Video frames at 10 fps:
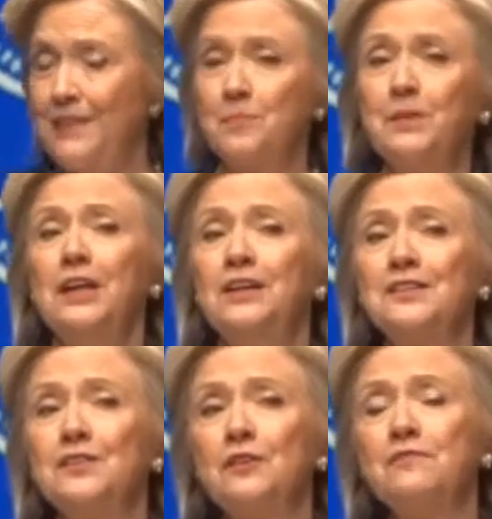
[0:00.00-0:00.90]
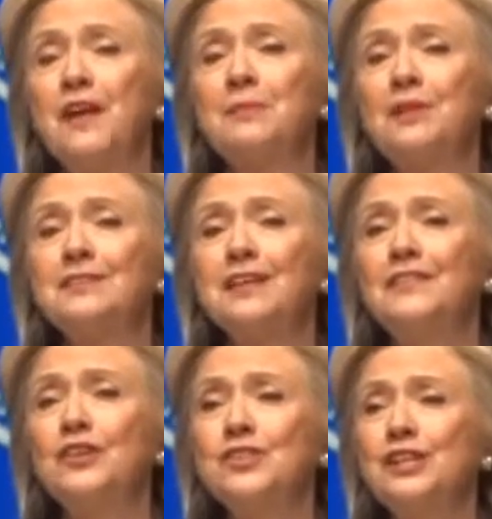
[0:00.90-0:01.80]
And their parents and their families
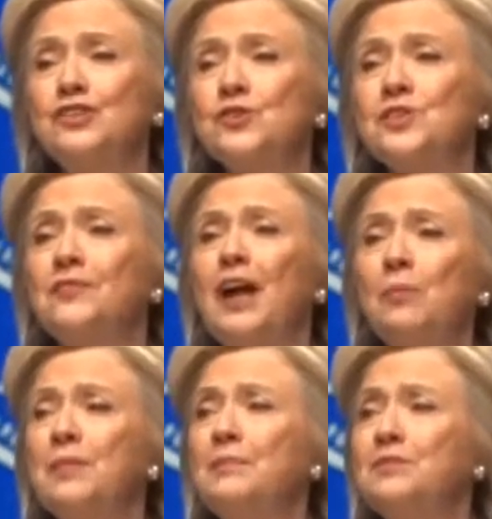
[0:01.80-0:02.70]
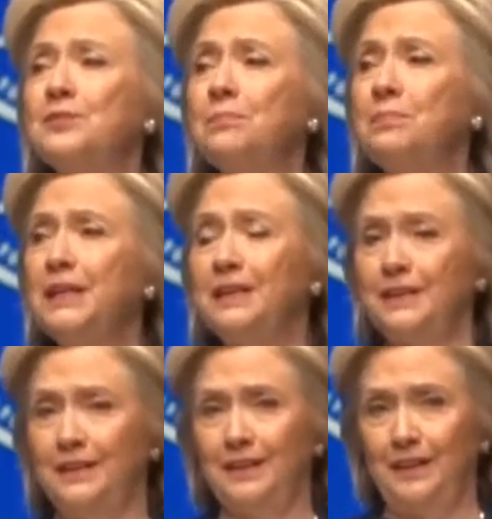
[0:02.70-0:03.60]
and their teachers have helped them to
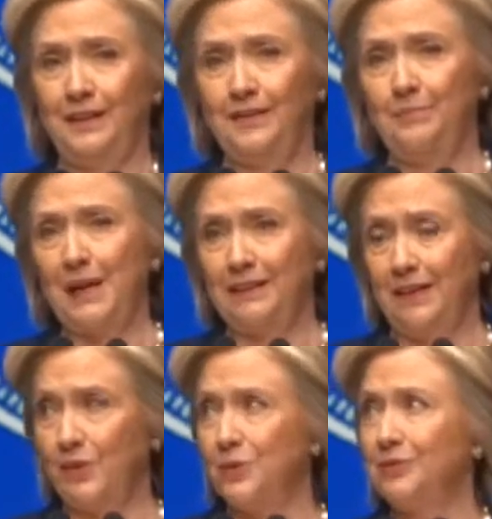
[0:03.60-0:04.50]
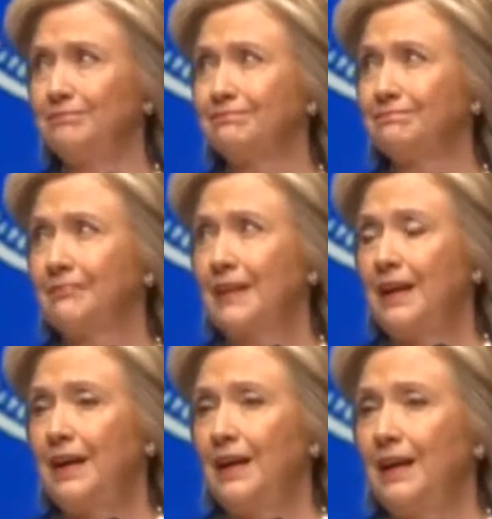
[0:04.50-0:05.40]
be bilingual.
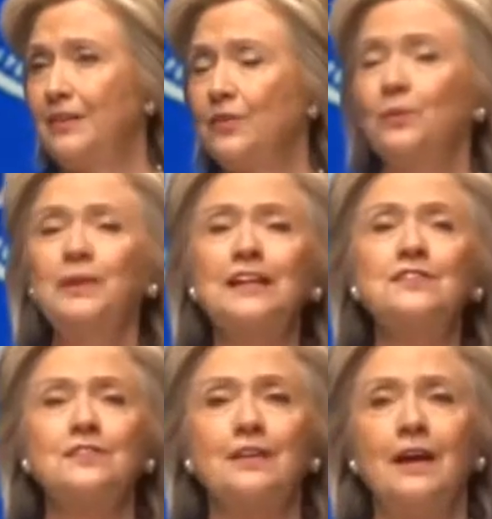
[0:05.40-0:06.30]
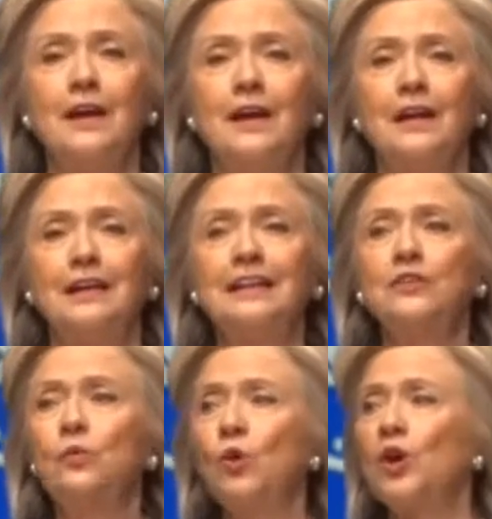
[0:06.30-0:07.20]
So let's
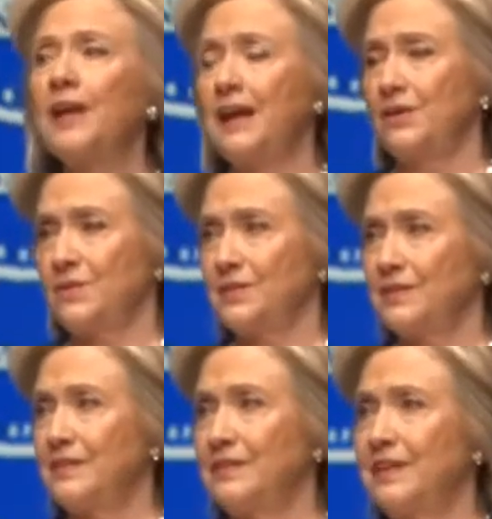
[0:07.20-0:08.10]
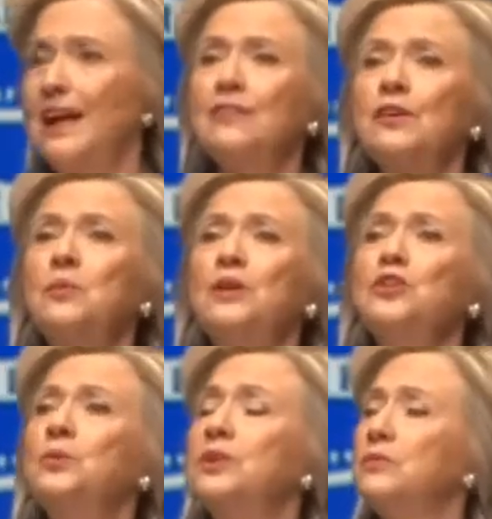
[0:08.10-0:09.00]
get the word out to
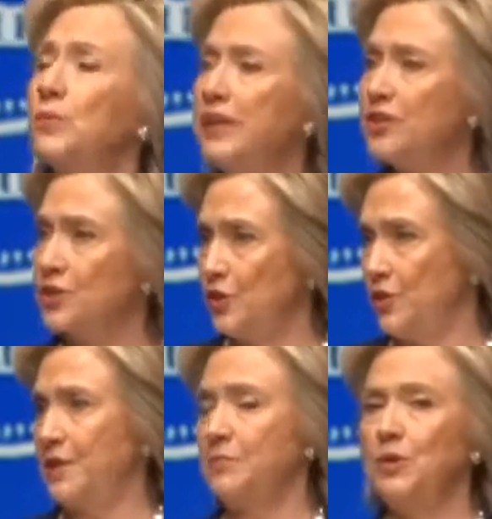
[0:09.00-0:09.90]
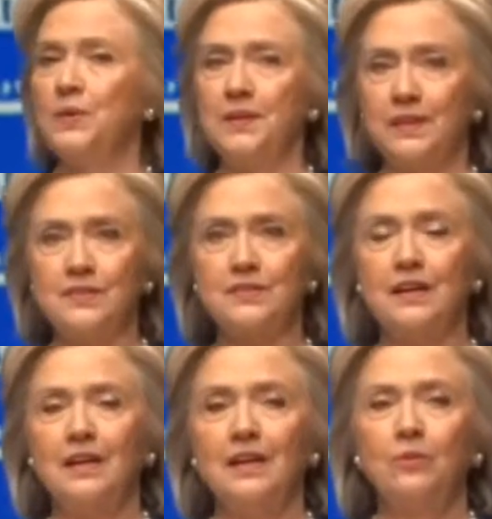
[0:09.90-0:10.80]
everyone you can reach in your
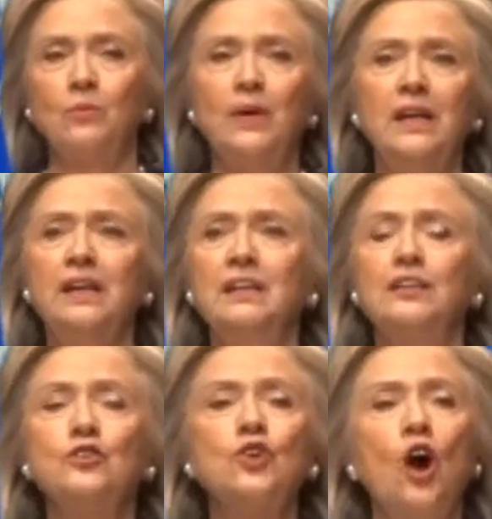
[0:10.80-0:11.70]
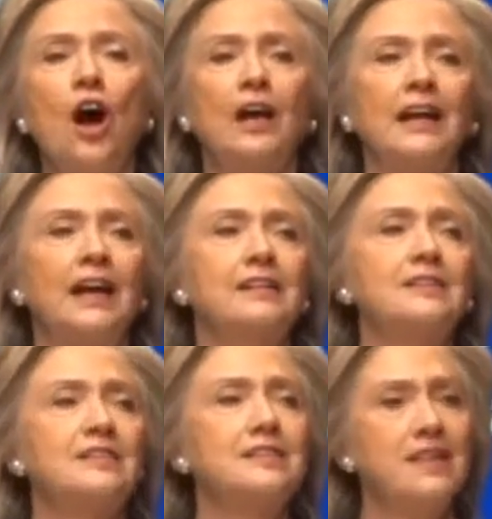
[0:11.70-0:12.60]
communities. Read, talk,
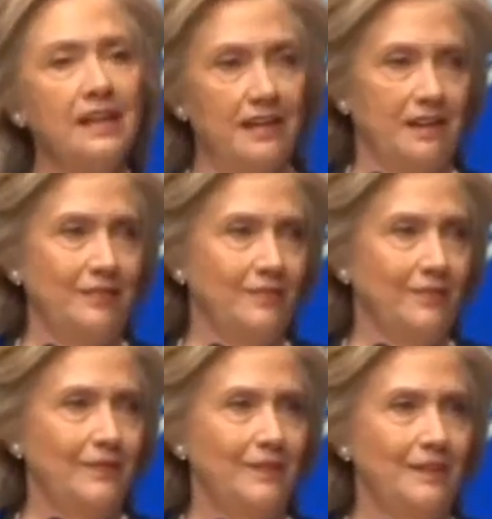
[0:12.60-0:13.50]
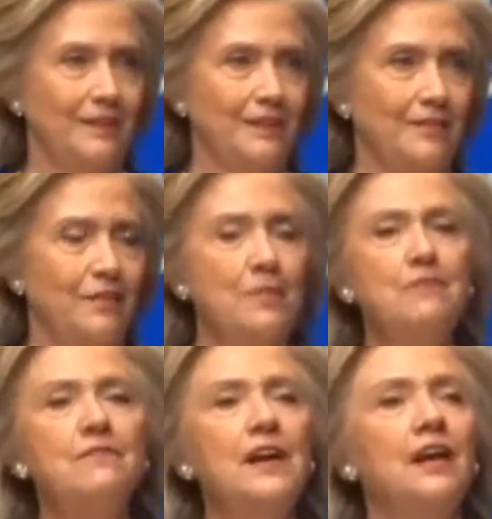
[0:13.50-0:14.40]
and sing from
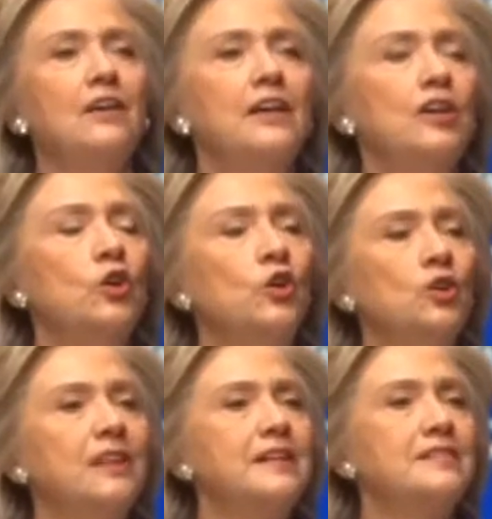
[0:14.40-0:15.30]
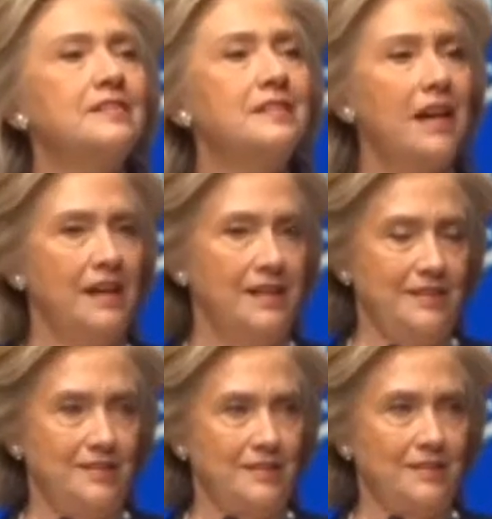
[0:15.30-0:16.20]
the very earliest
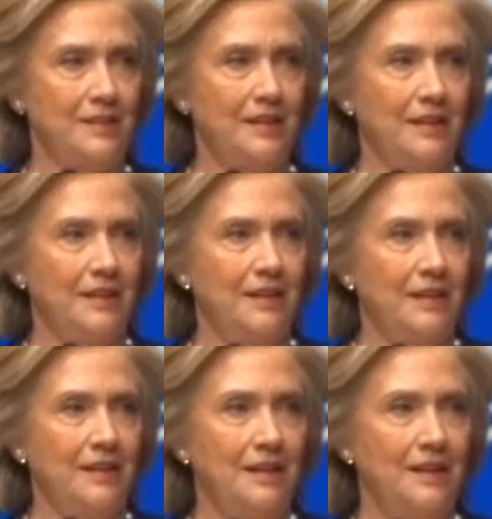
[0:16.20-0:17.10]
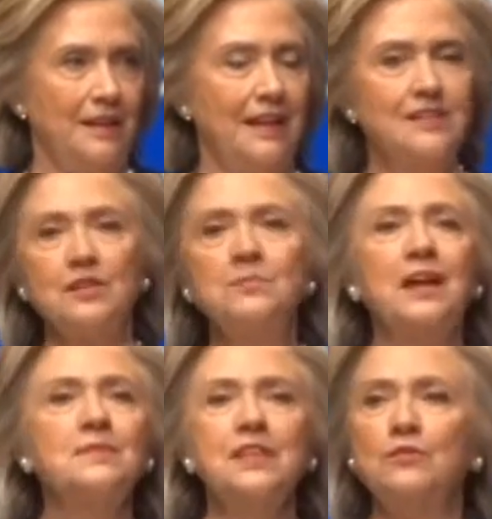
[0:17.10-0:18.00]
days. And
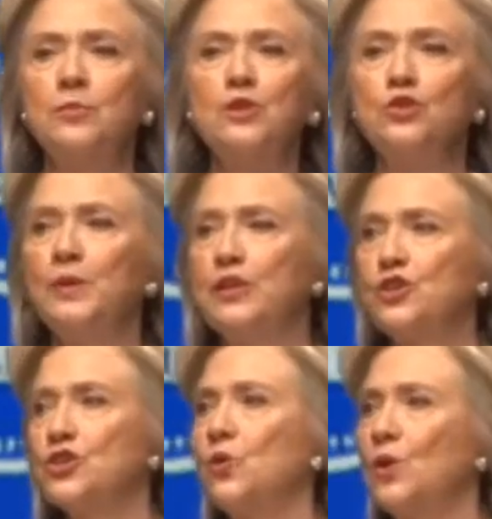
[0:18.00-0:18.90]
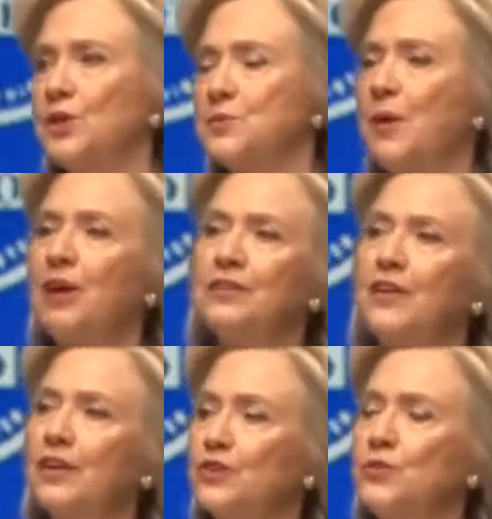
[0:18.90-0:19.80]
sometimes even when doing chores, part
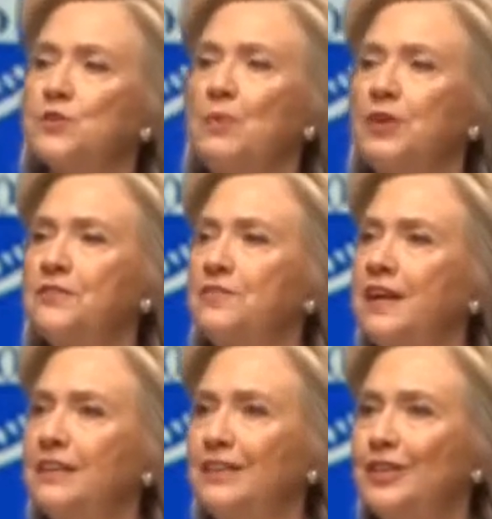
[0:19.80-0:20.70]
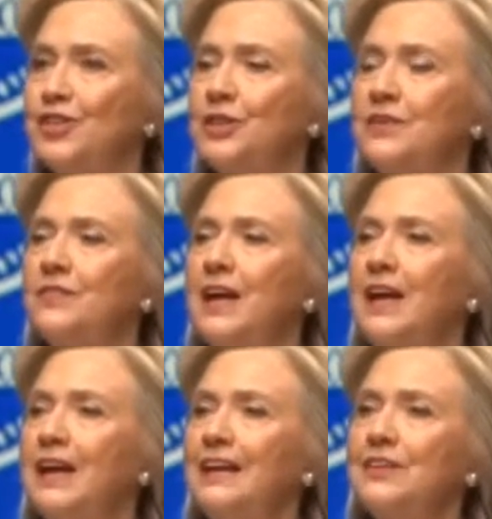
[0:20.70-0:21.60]
of our Too Small to Fail
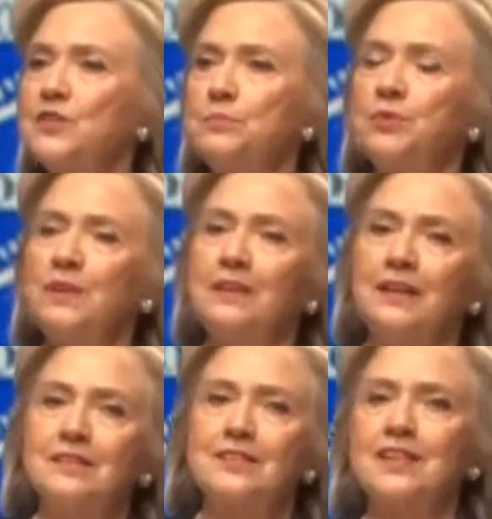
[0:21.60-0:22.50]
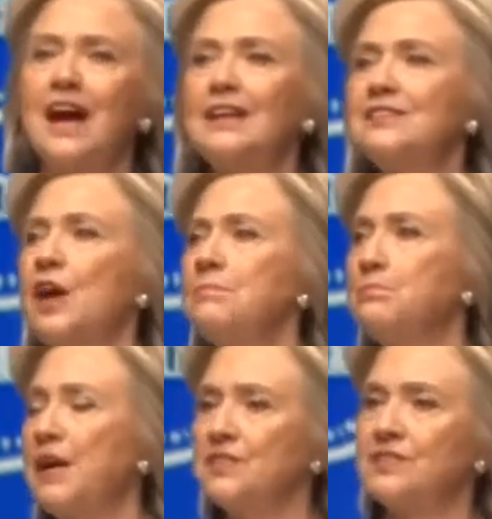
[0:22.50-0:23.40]
initiative is to put signs
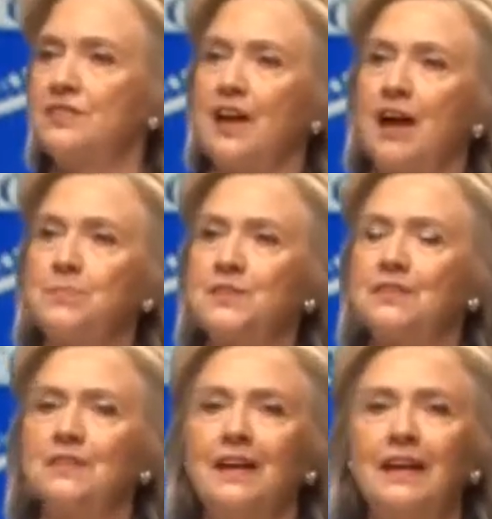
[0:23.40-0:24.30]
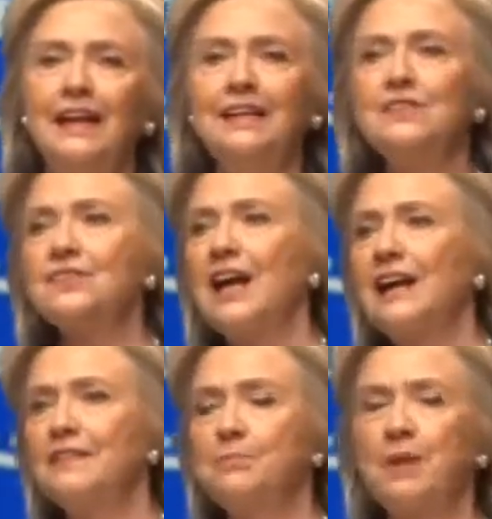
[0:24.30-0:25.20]
on bus stops and
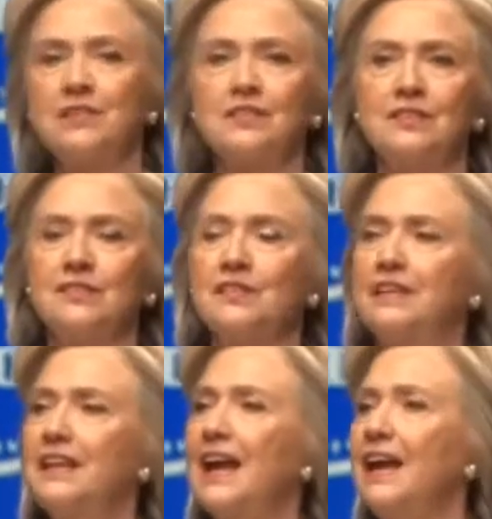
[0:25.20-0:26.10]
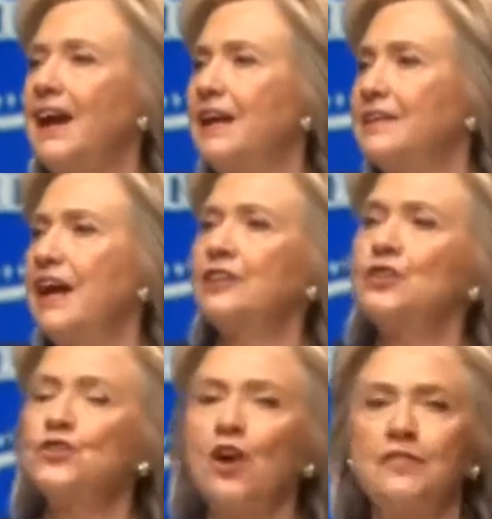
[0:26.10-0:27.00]
inside the buses and in
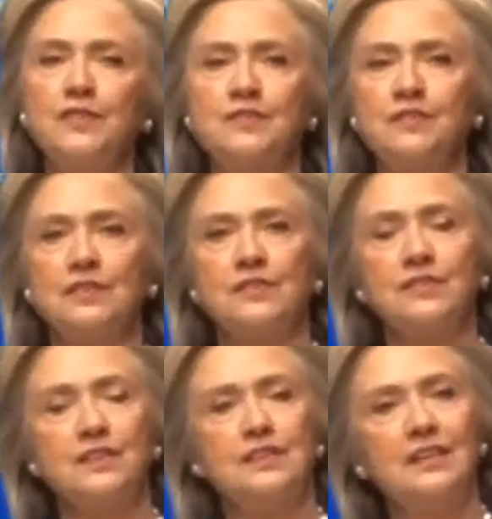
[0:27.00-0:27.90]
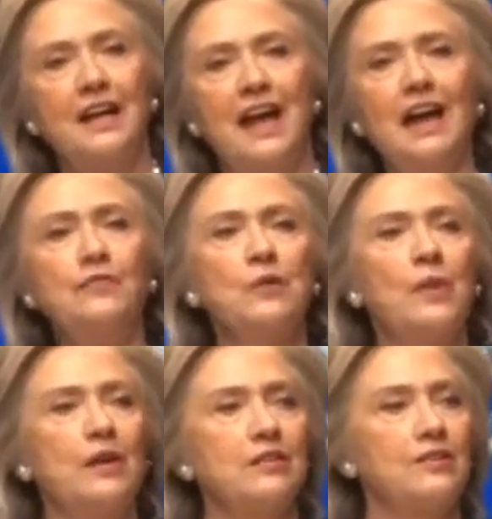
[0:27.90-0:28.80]
doctors' offices and in
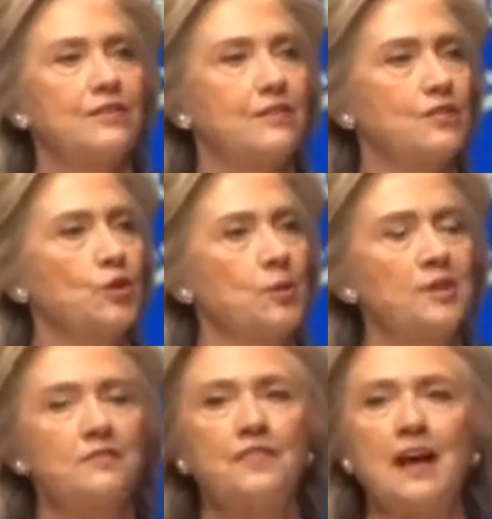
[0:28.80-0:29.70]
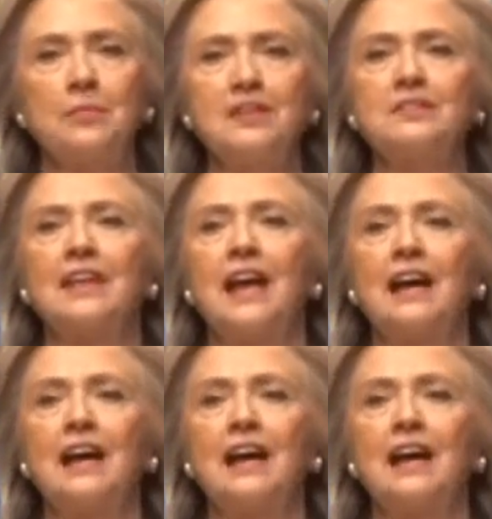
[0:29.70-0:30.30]
everywhere children and families